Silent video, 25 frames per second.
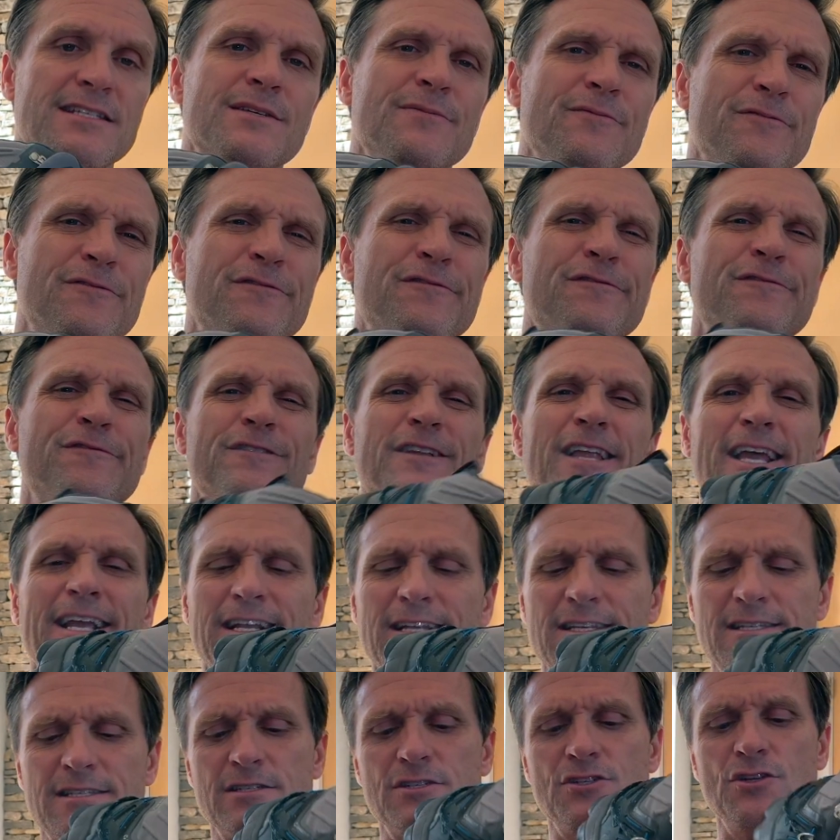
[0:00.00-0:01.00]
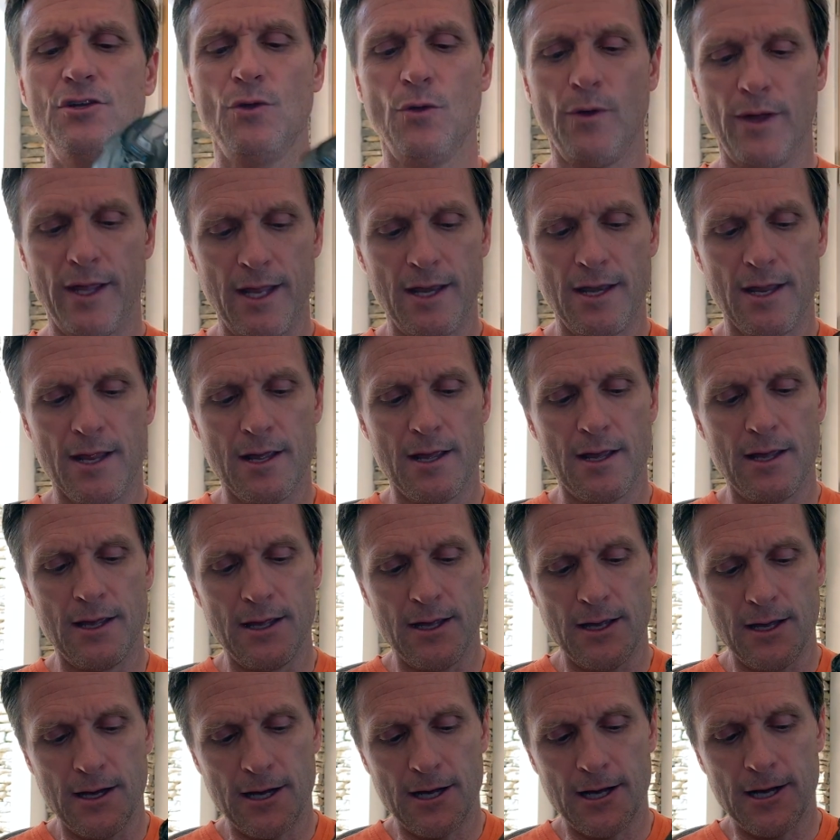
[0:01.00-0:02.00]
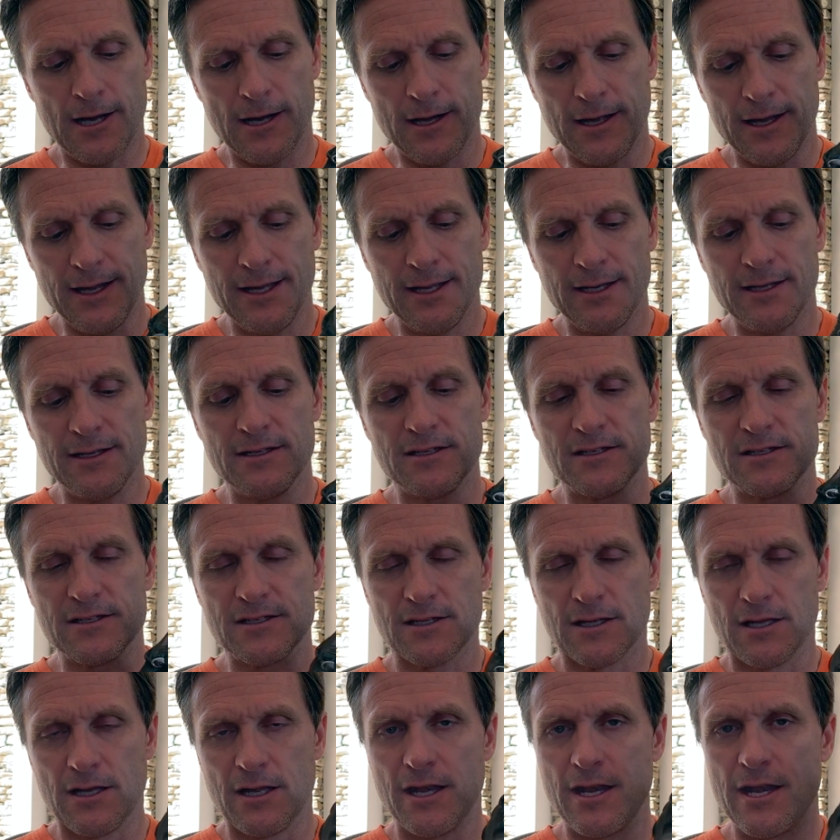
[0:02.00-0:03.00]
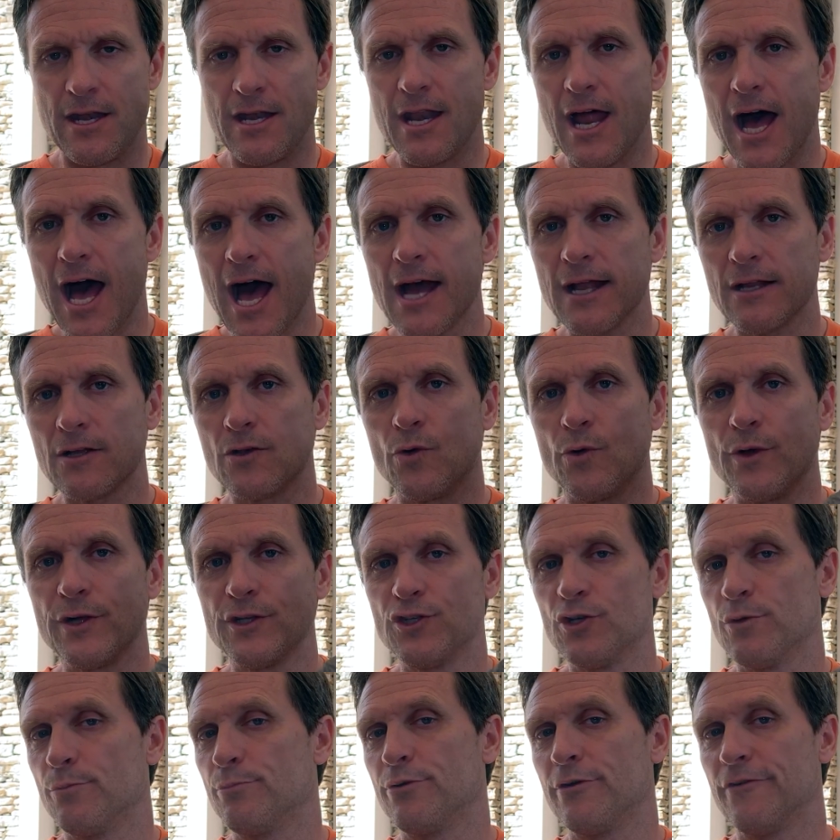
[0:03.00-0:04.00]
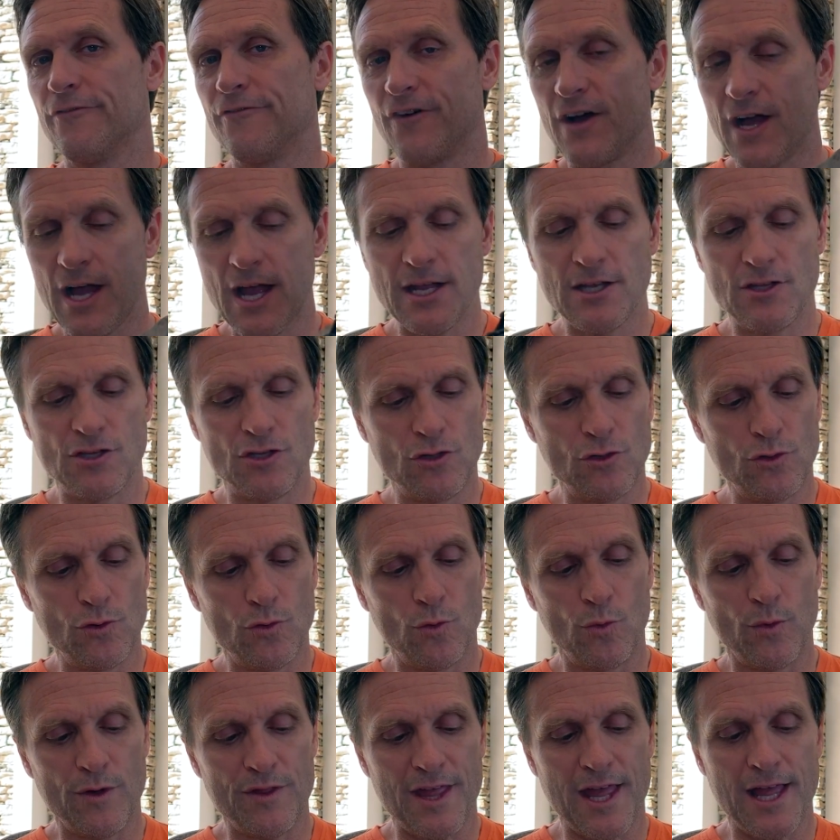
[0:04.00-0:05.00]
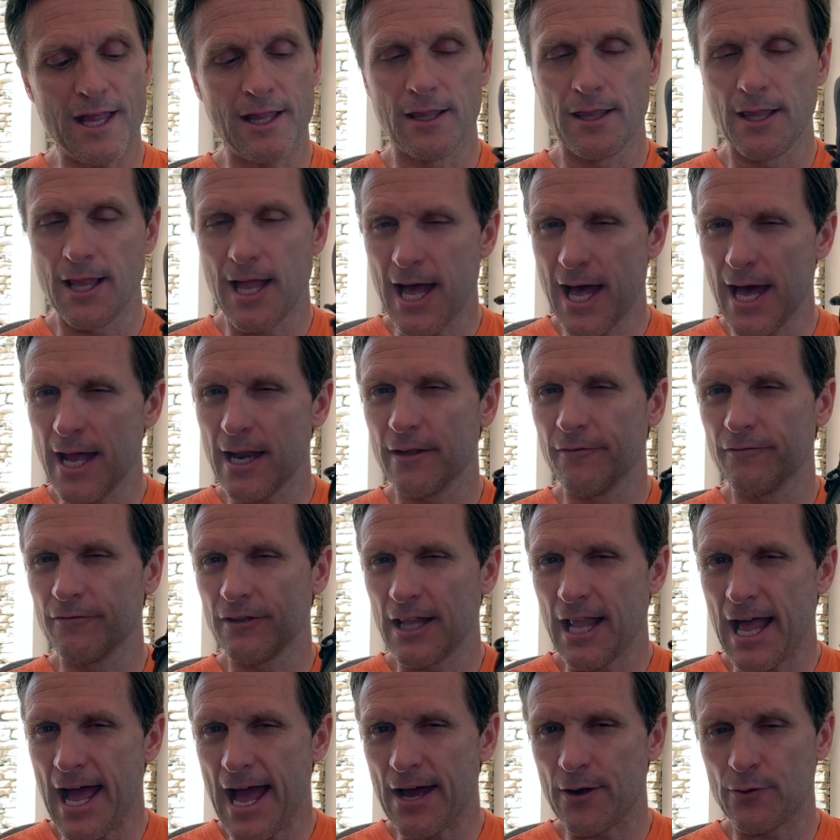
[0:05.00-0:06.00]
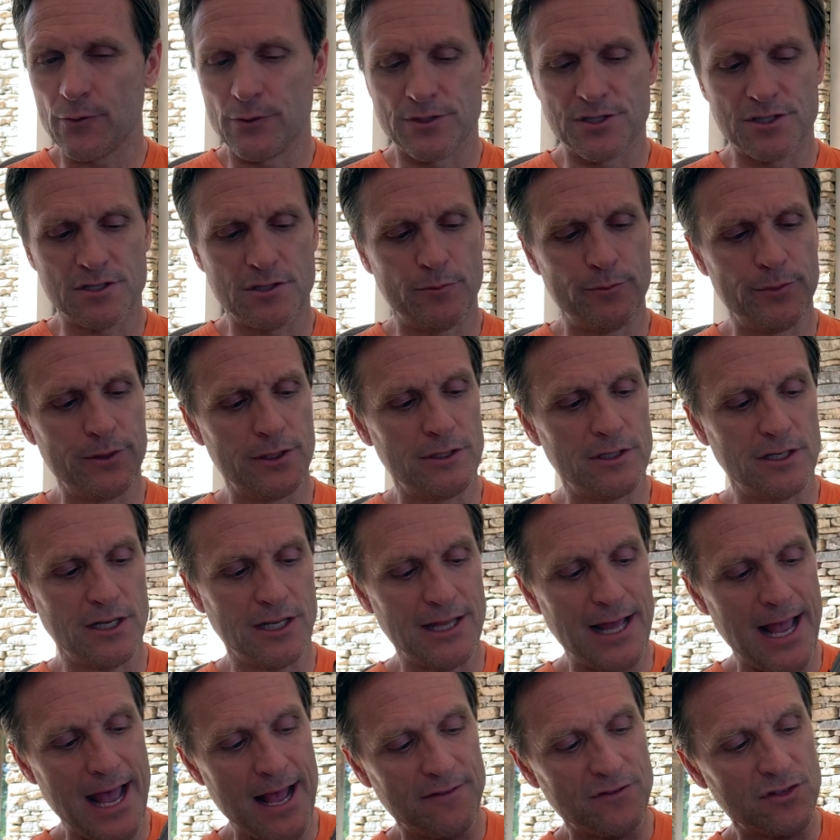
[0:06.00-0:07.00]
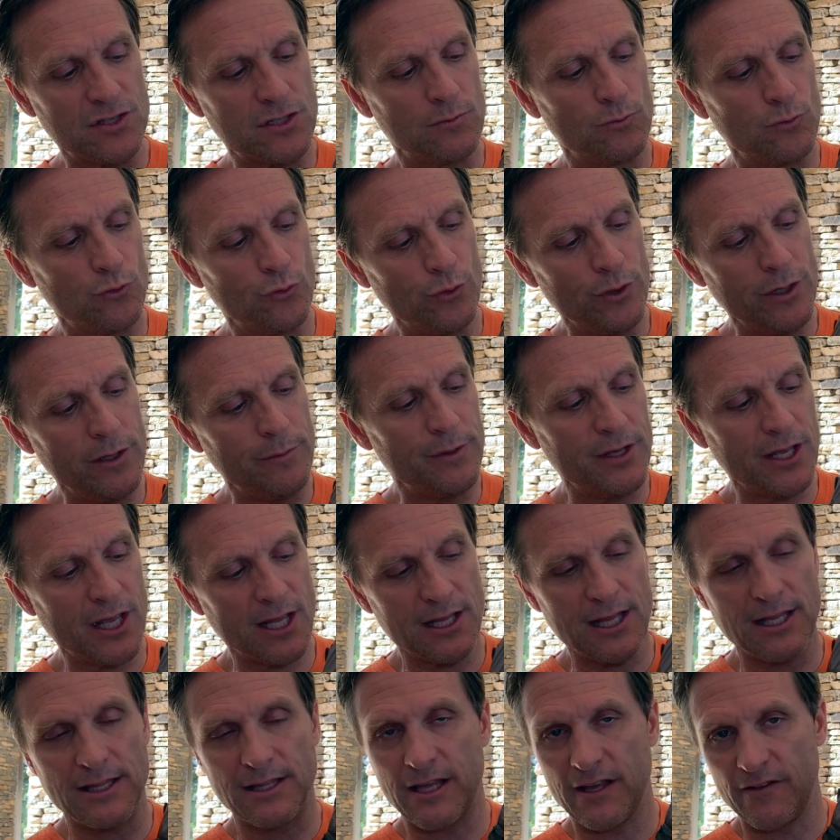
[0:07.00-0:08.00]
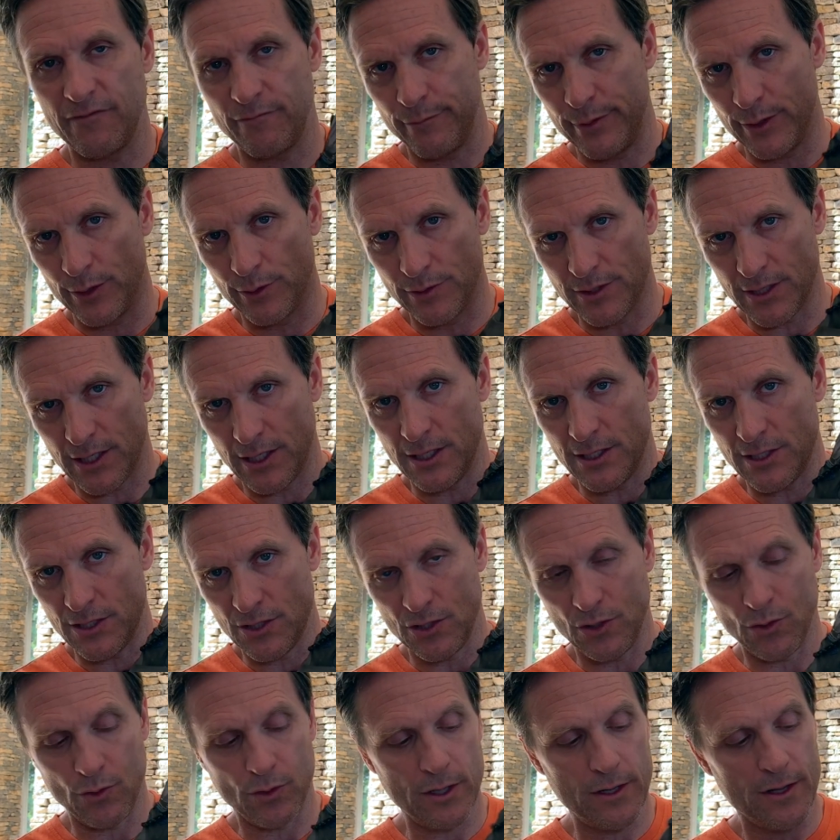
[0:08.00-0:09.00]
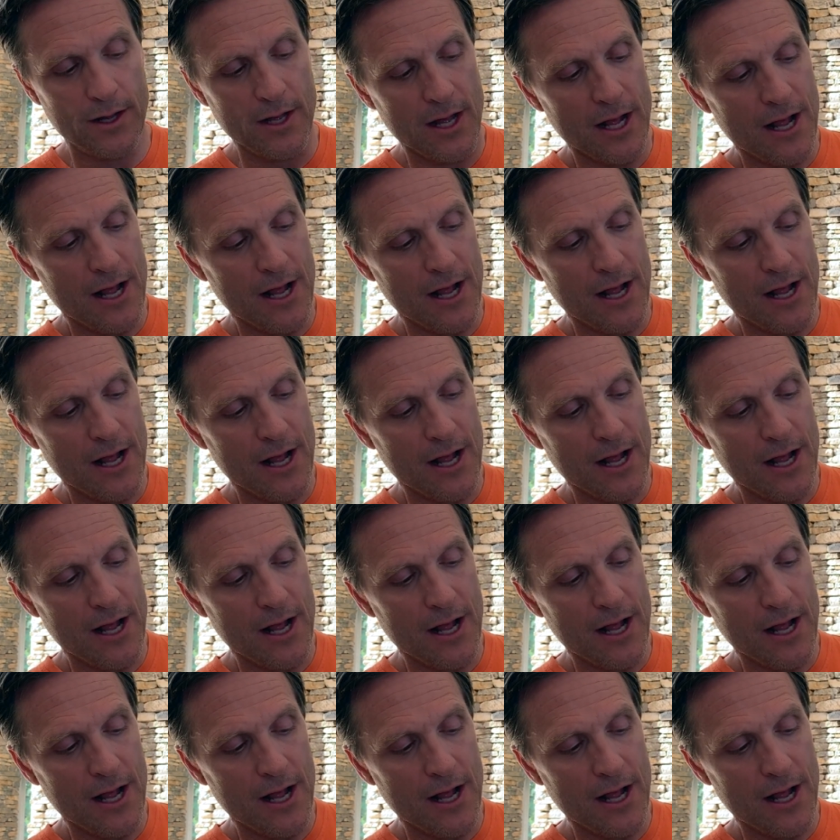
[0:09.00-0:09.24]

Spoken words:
some flex to it. It is not going to provide you with a lot of lateral stability. They have some ribbing that they've built into it